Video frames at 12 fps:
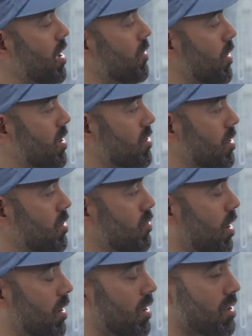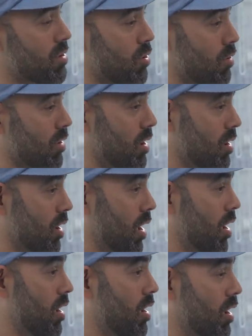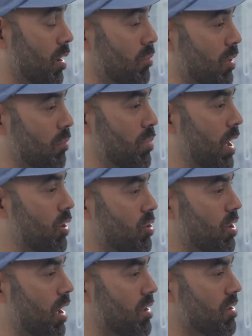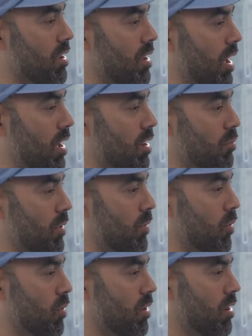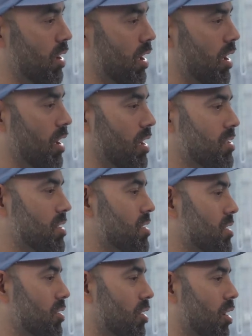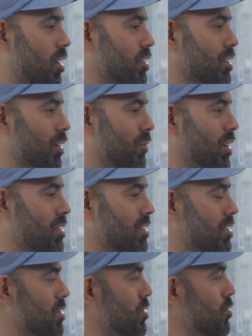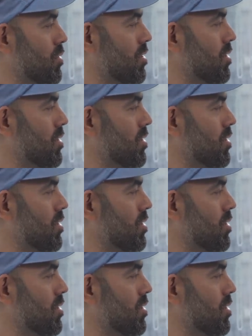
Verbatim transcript: invest in you. I think it's certainly um, a better chance today than before. It's just still hard to convince the suits